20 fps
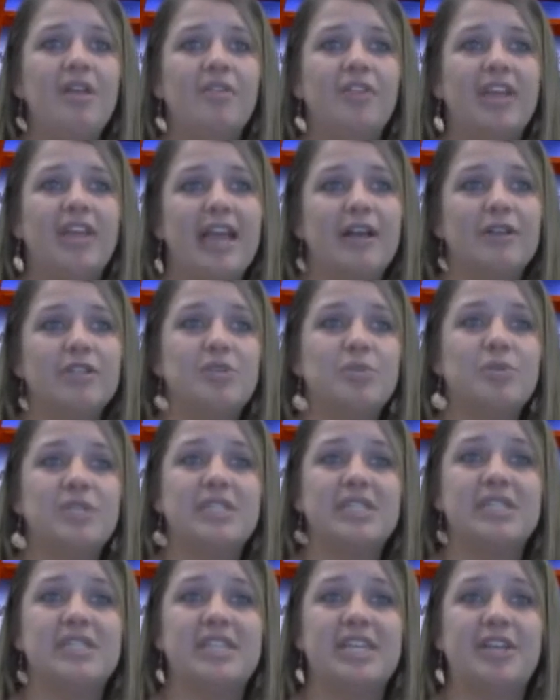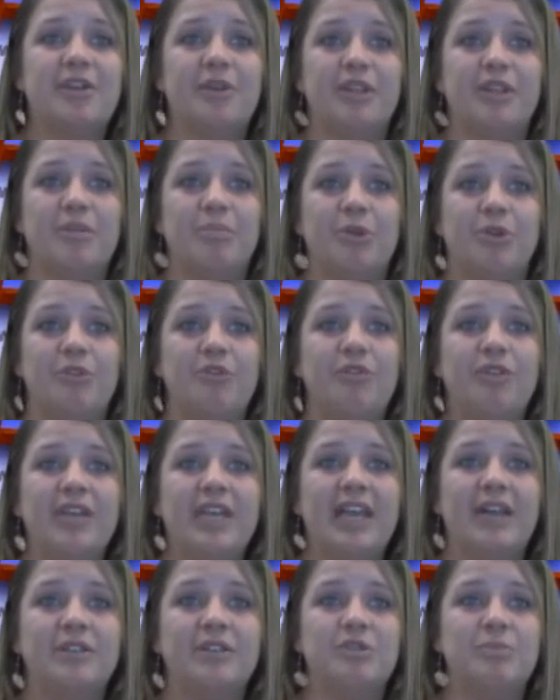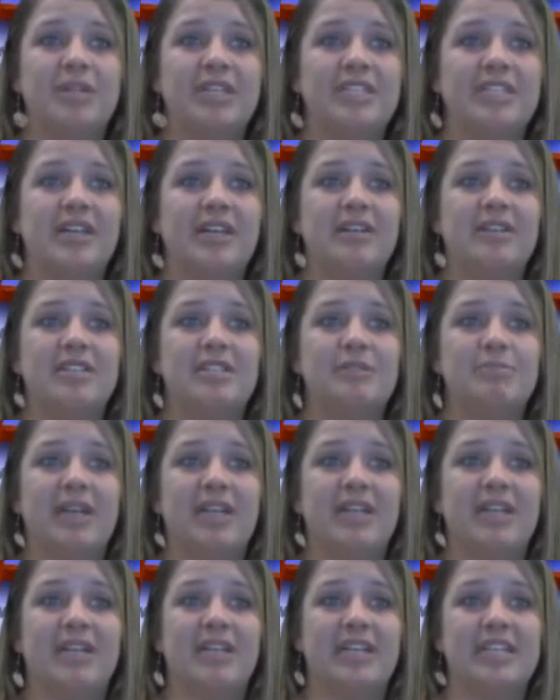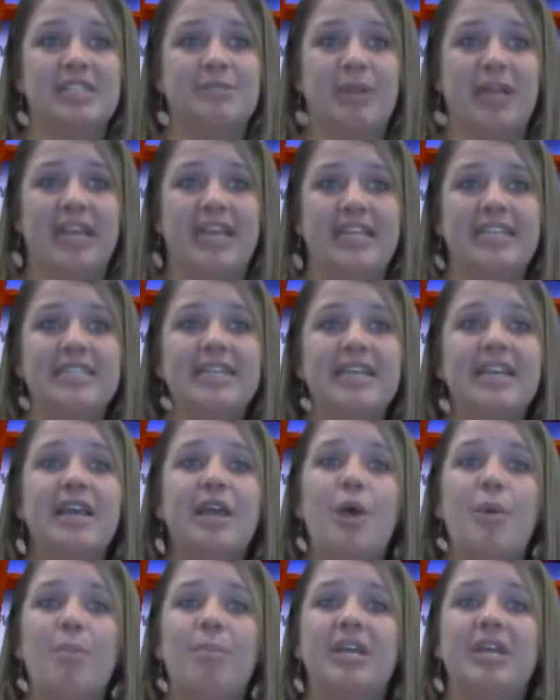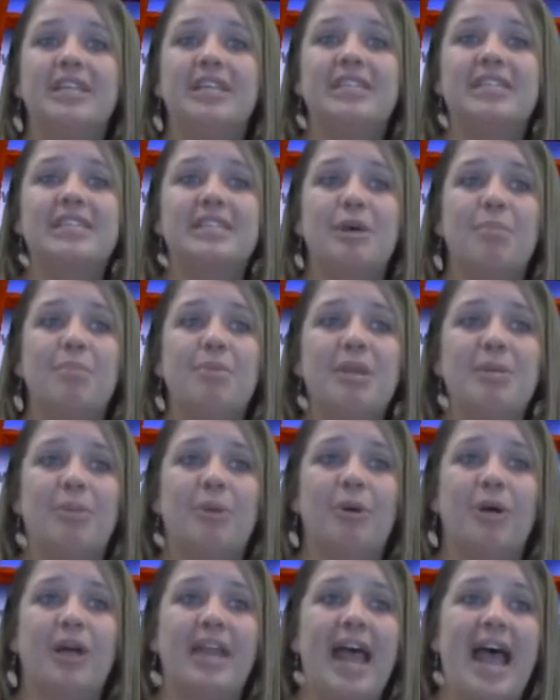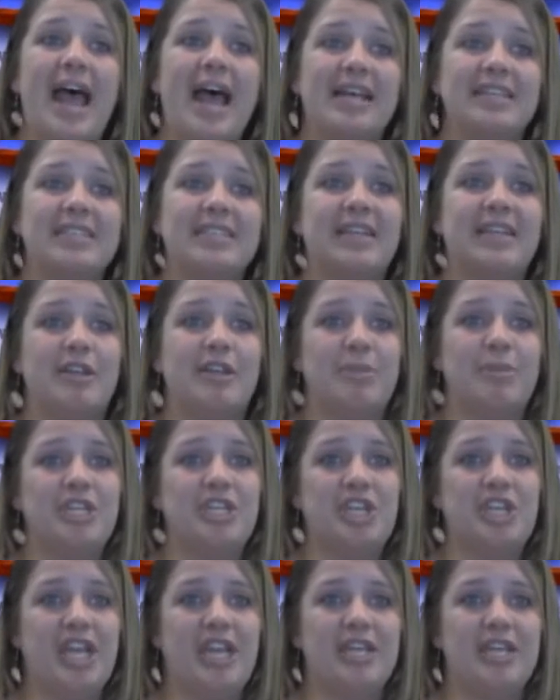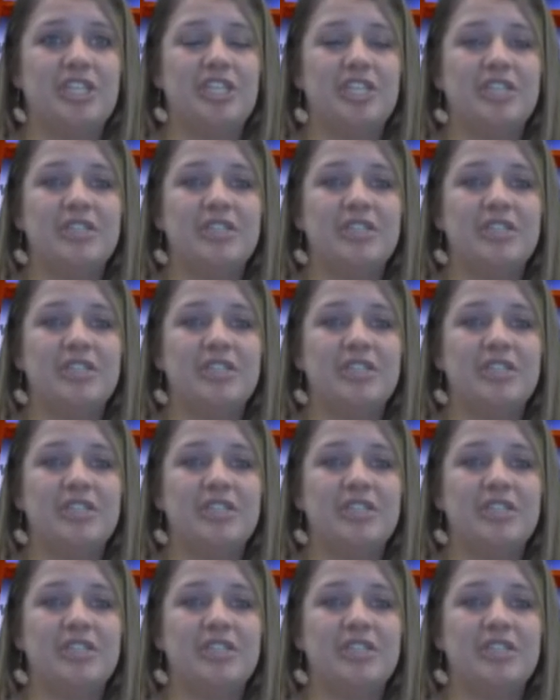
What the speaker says: The council was considering the move, Councilman Douglas Medlin explained, because some people had asked that it be changed.